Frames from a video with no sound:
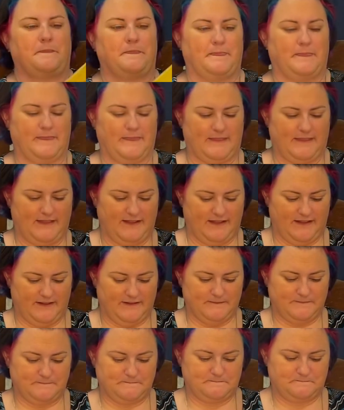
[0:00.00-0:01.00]

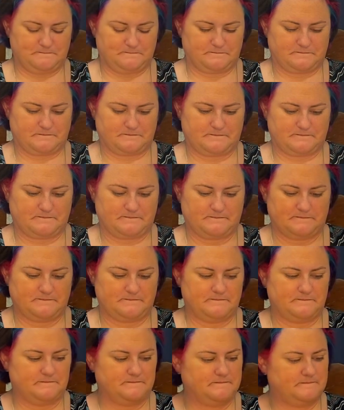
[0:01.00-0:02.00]

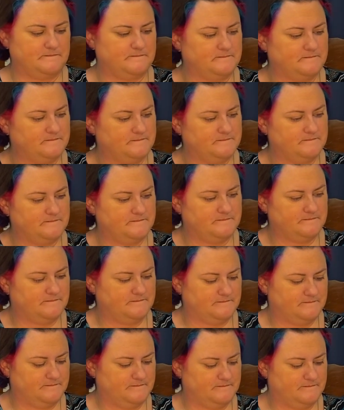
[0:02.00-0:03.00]

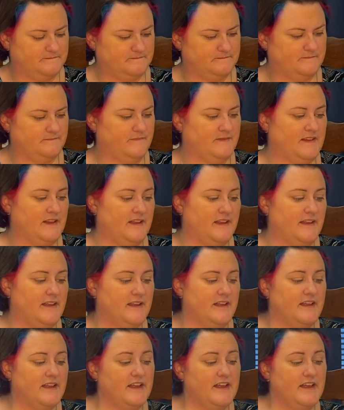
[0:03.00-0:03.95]
[no speech]